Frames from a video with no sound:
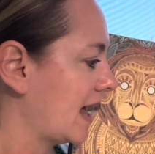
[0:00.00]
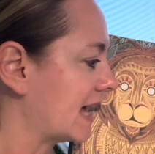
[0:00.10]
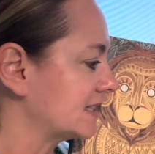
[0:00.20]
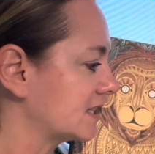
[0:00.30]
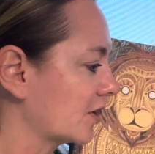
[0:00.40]

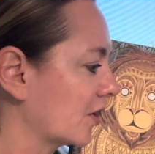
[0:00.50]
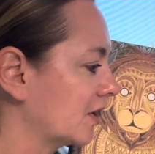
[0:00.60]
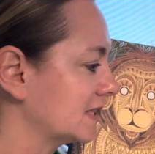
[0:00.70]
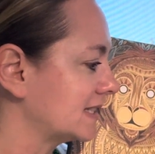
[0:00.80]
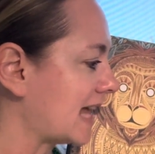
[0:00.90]
As the
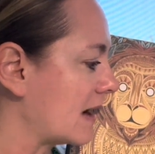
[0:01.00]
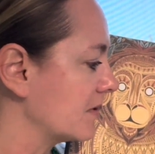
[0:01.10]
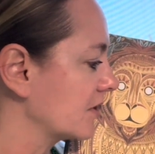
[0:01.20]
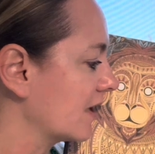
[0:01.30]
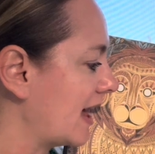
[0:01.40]
girl sat
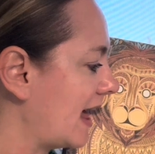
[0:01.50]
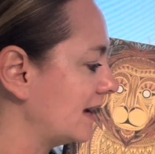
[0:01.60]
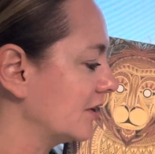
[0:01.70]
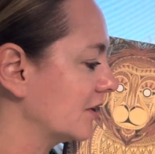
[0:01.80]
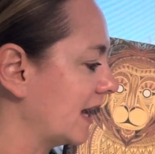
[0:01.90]
with her head
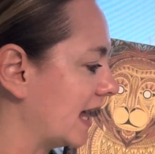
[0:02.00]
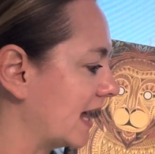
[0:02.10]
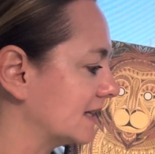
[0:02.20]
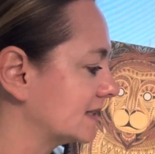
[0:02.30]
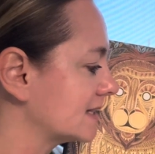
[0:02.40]
in her
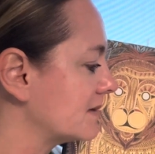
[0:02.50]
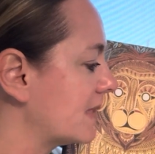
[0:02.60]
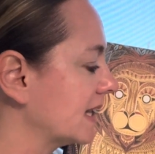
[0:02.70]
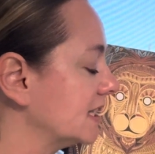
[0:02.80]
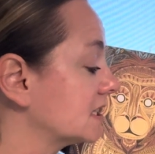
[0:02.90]
hands, the
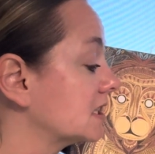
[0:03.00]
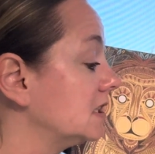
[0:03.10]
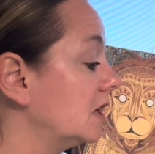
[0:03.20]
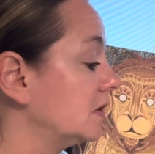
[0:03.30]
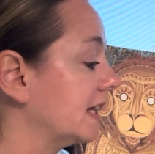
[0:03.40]
monkey
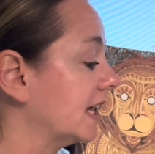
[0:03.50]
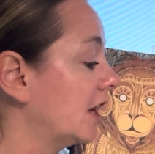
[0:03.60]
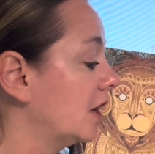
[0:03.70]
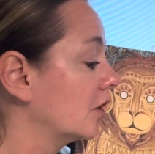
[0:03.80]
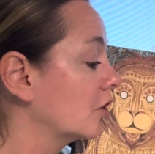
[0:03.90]
slowly
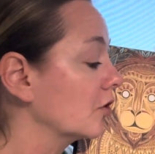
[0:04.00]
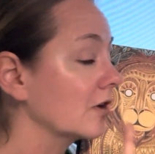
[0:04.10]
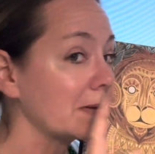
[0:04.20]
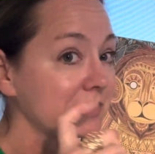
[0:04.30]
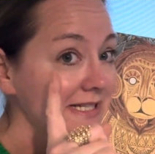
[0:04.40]

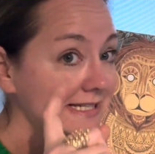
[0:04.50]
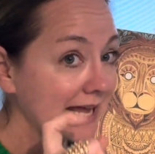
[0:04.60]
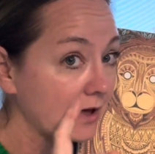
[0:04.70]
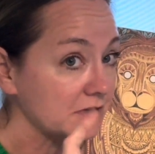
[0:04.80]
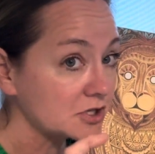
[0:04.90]
crept
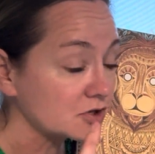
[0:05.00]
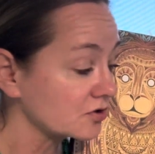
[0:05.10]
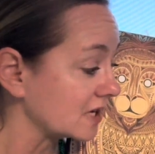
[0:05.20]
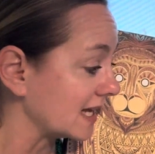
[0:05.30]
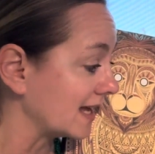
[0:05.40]
down the
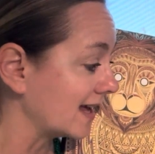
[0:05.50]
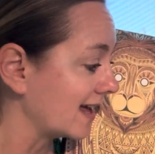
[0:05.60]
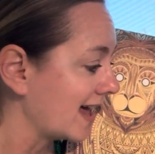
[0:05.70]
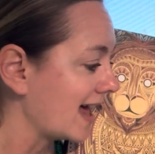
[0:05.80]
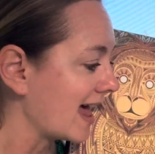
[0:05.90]
tree
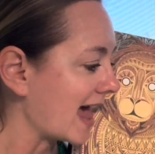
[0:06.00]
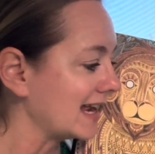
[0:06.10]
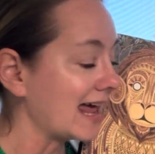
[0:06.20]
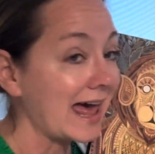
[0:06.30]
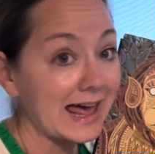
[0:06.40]

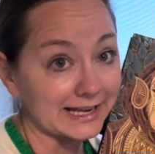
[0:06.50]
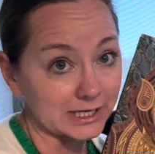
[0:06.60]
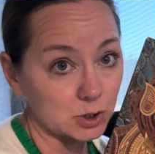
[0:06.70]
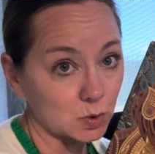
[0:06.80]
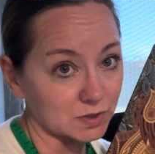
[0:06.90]
and
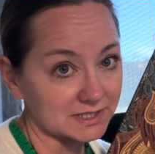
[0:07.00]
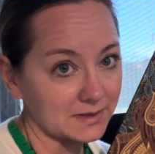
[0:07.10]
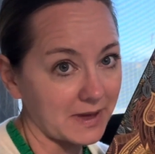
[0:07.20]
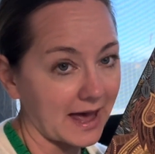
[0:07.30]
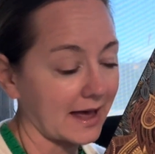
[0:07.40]
headed towards the
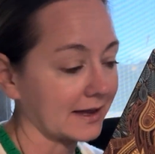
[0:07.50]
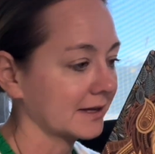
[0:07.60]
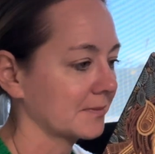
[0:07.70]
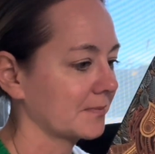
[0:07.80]
bag.